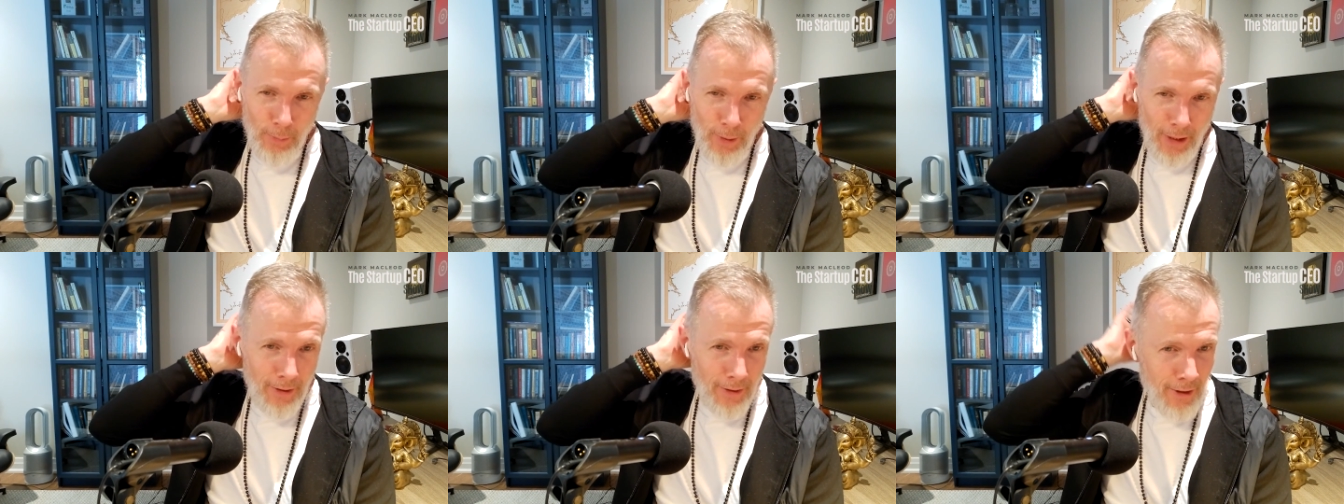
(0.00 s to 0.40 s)

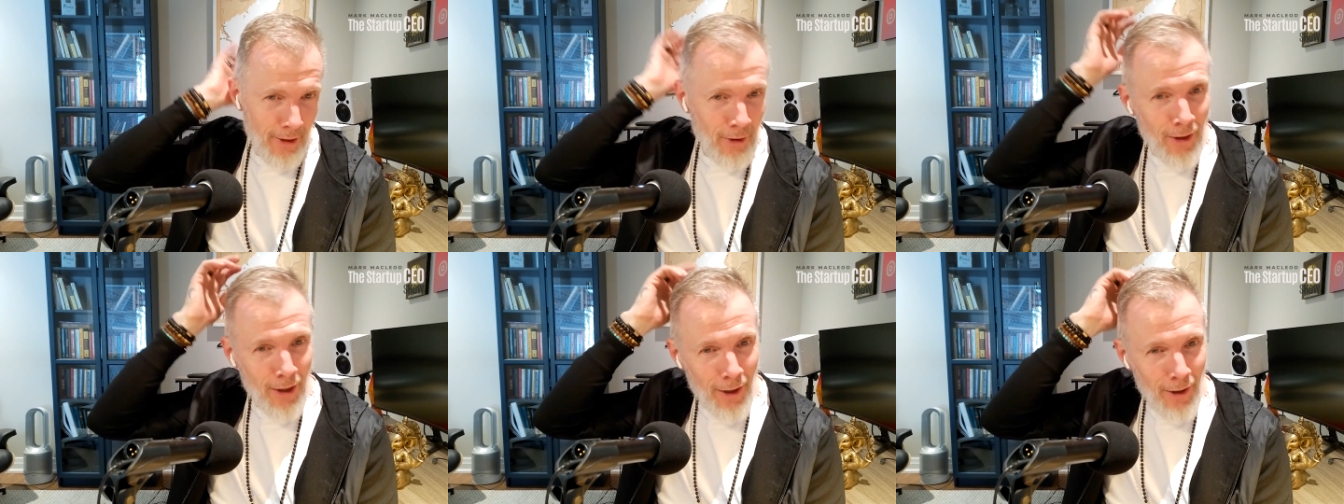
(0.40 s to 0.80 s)
But
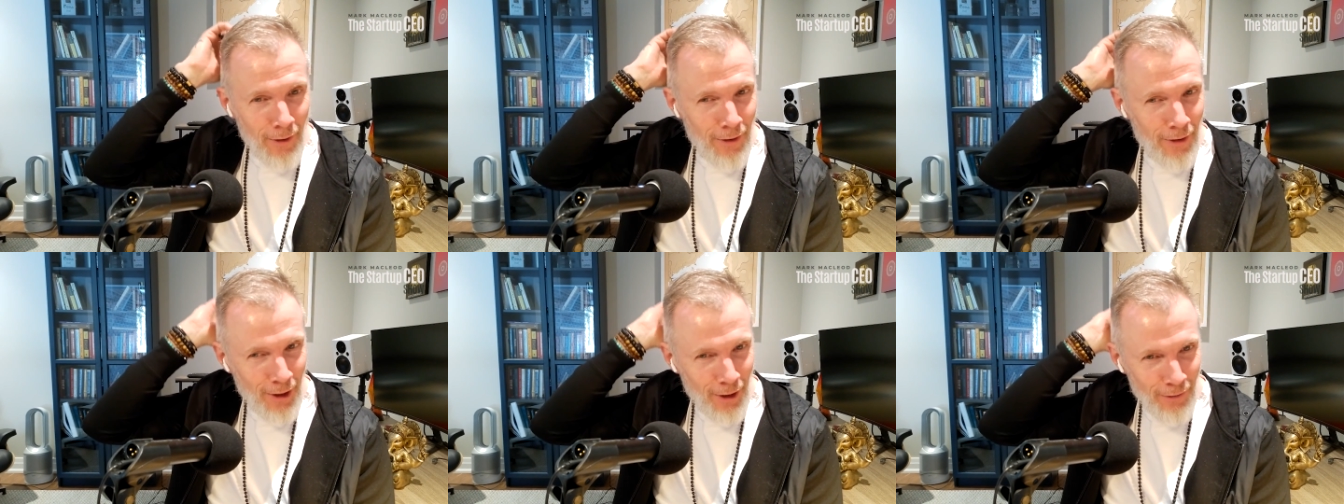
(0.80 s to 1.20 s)
there are
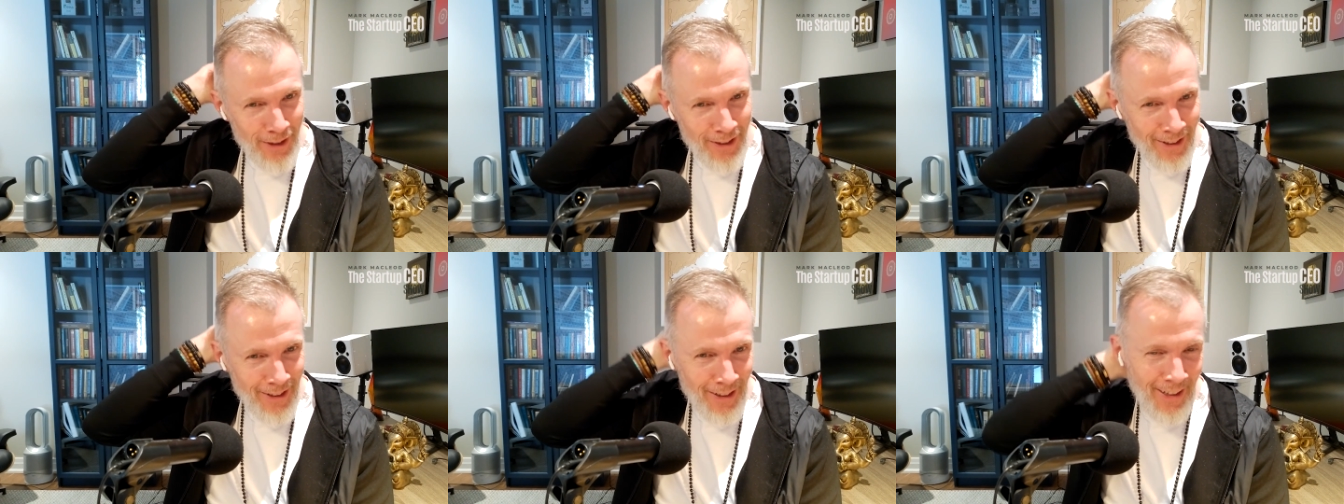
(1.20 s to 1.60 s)

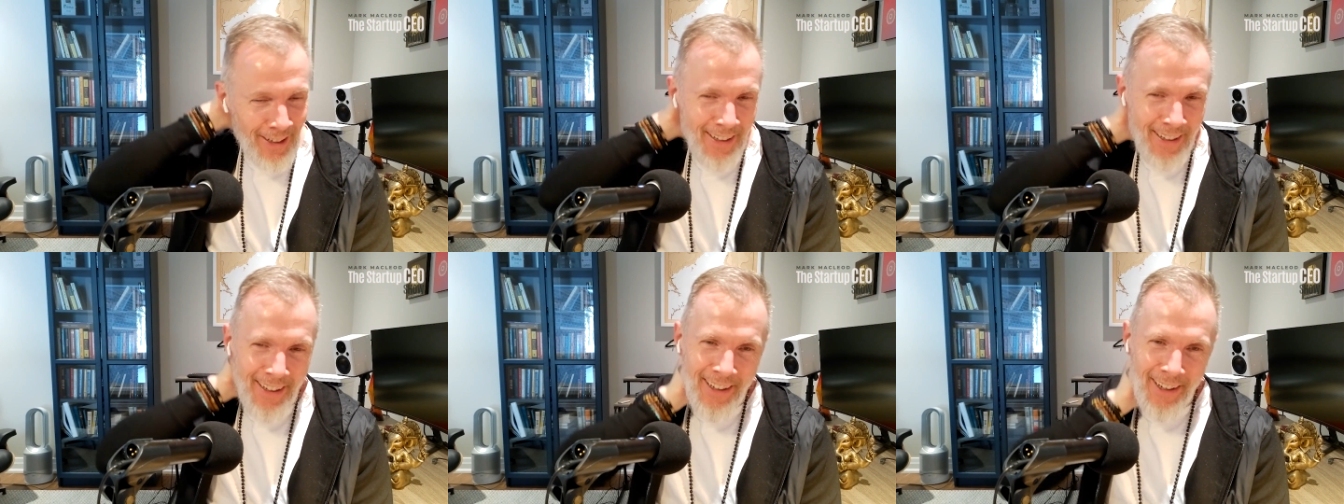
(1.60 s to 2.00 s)
obviously
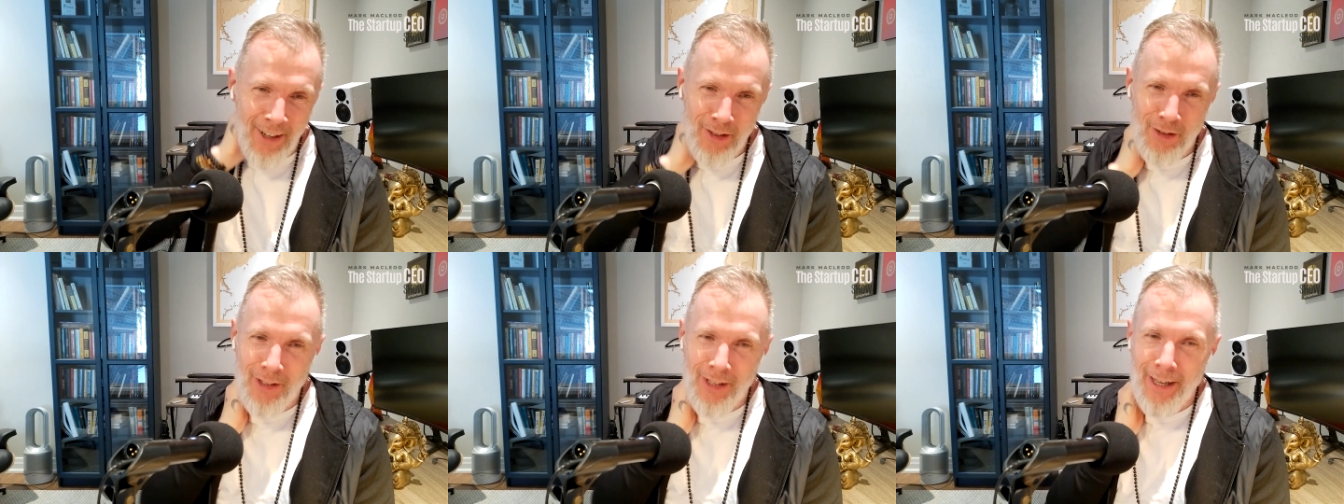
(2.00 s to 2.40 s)

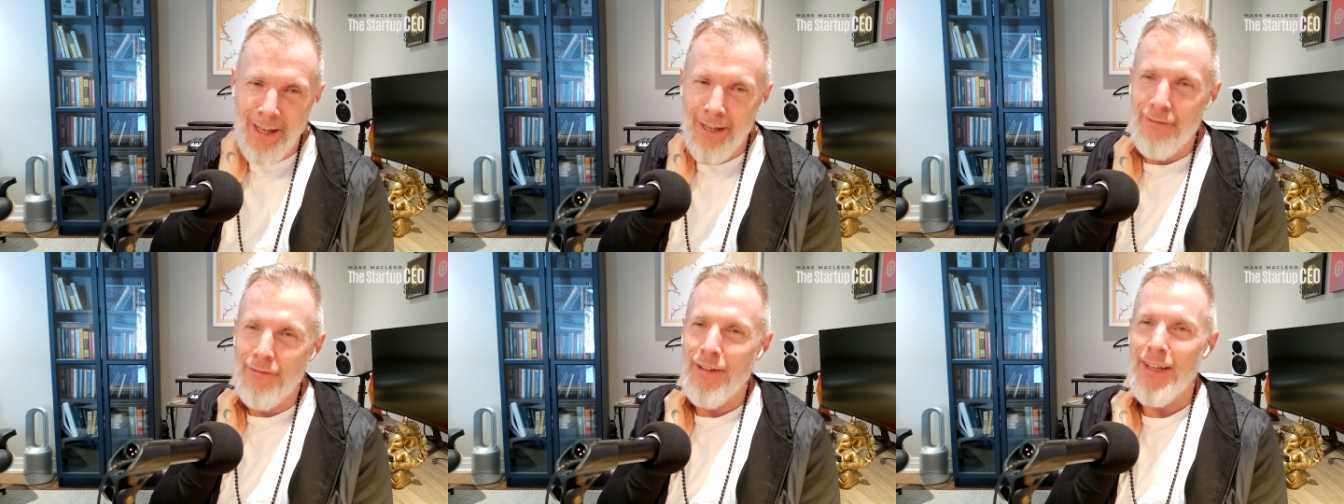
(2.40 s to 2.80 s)

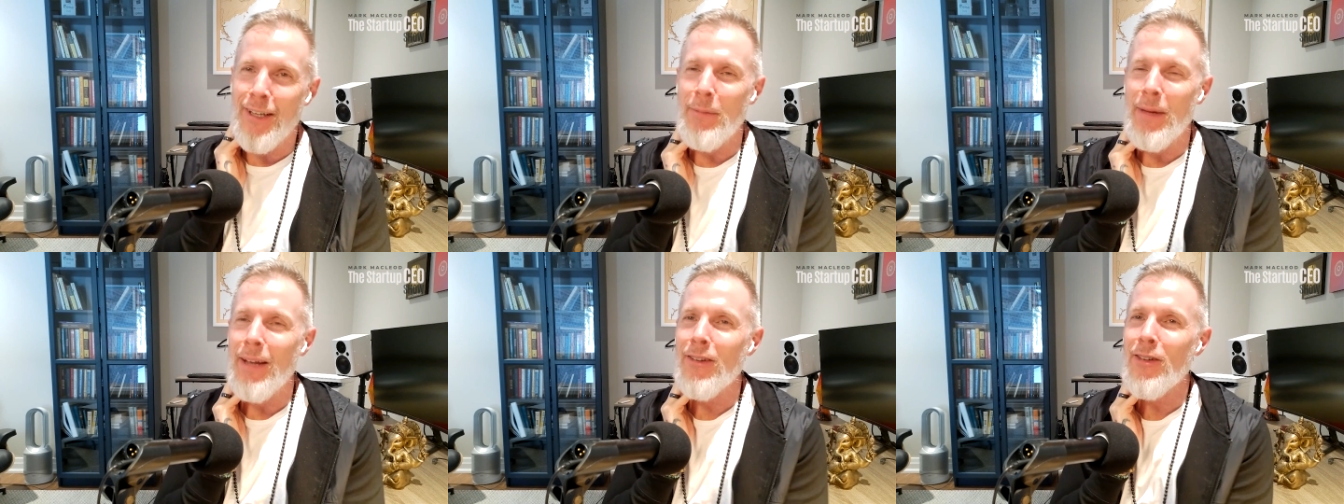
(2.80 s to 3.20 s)
underlying
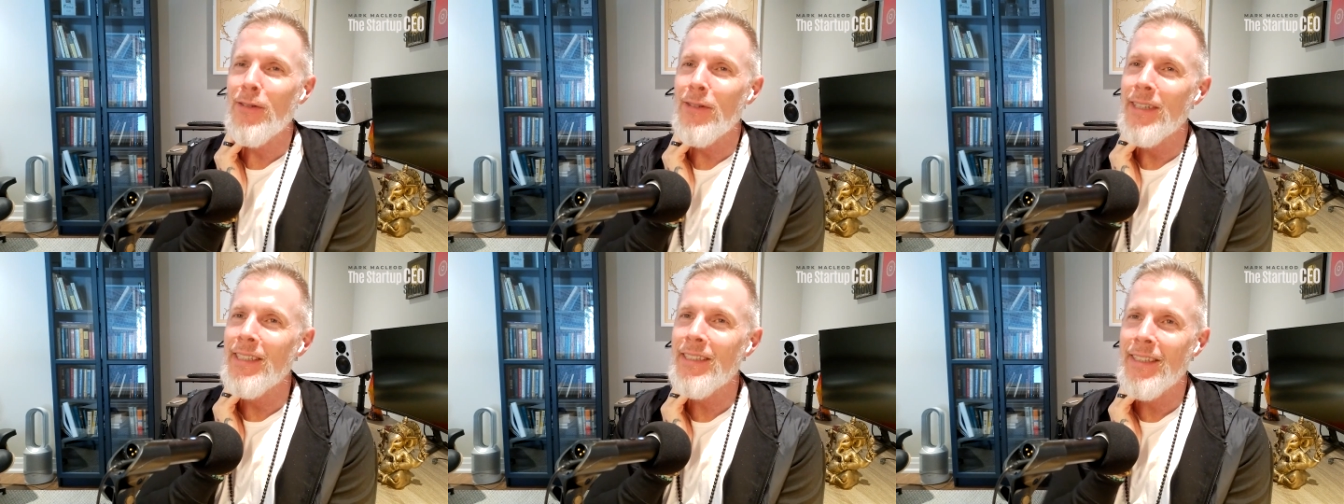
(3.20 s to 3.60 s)
fundamental
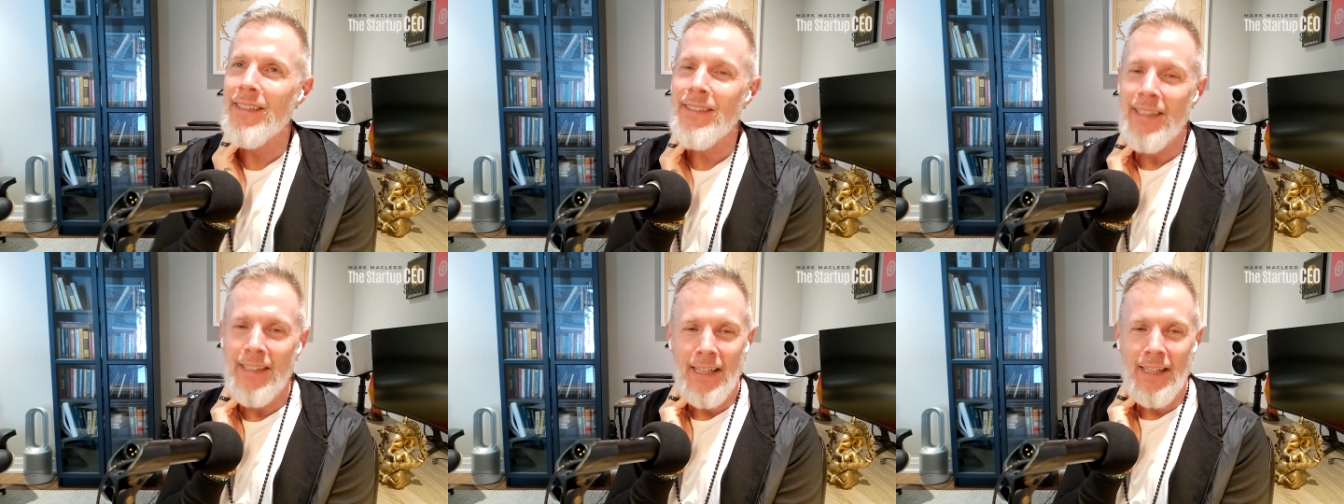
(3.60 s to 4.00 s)

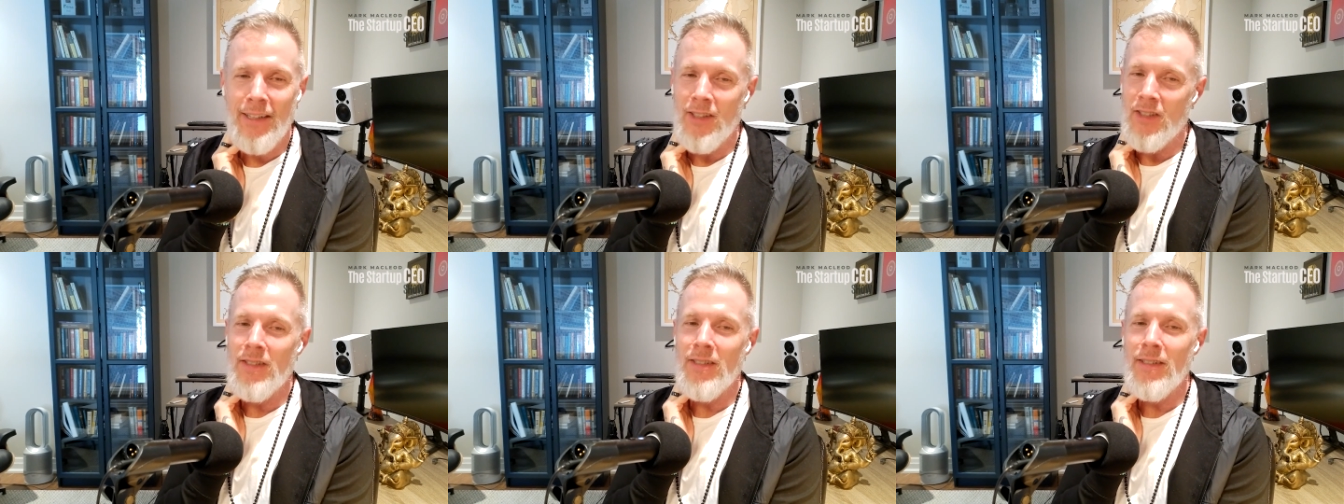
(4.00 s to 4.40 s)
reasons, and that
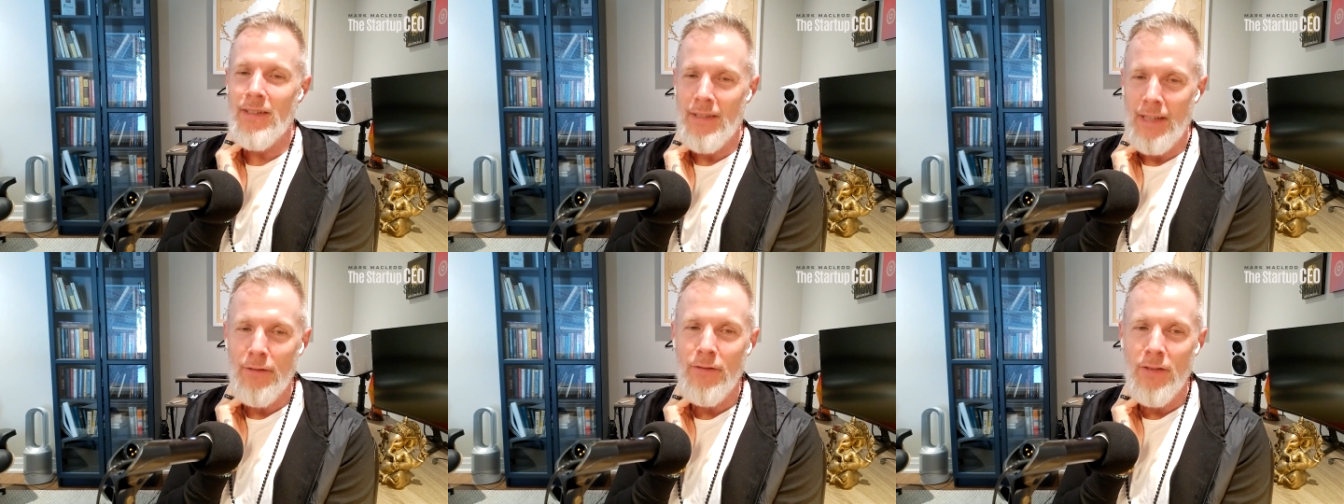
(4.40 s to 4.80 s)
is just
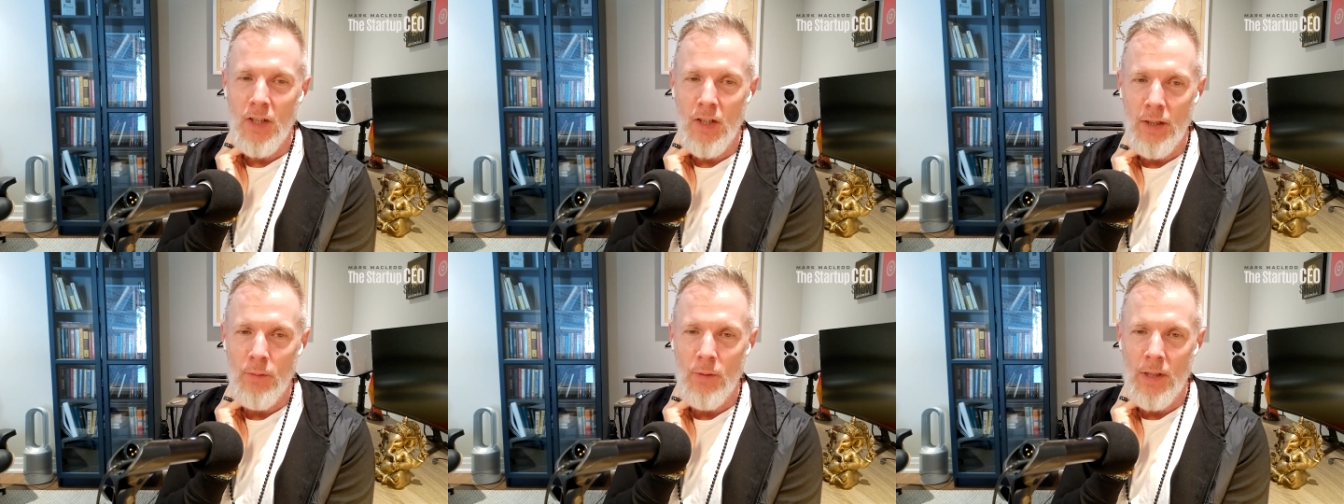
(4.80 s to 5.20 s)

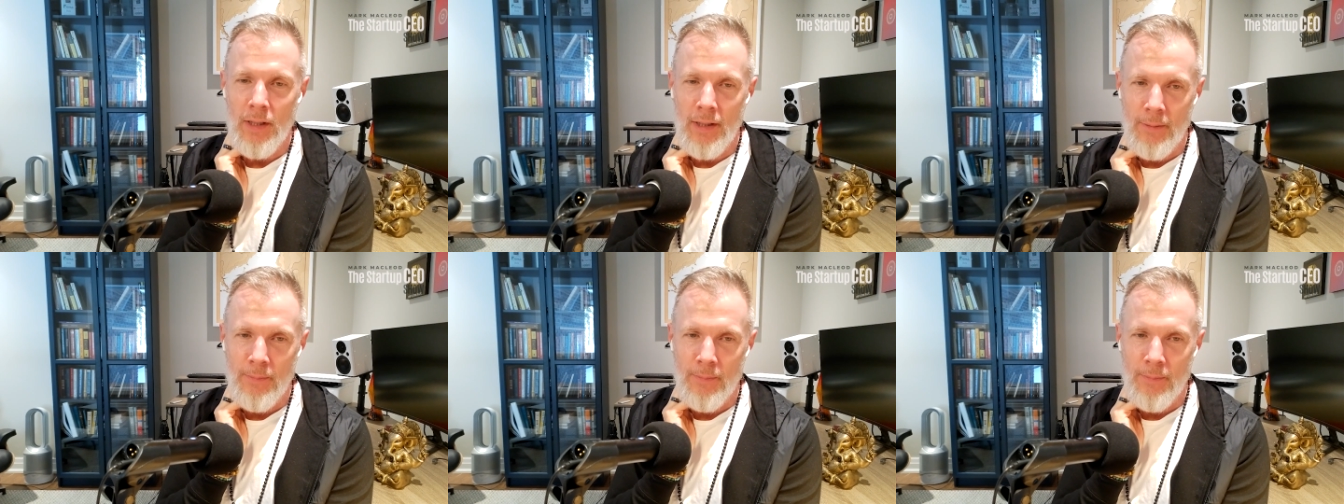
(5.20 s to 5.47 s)
definitely one of them.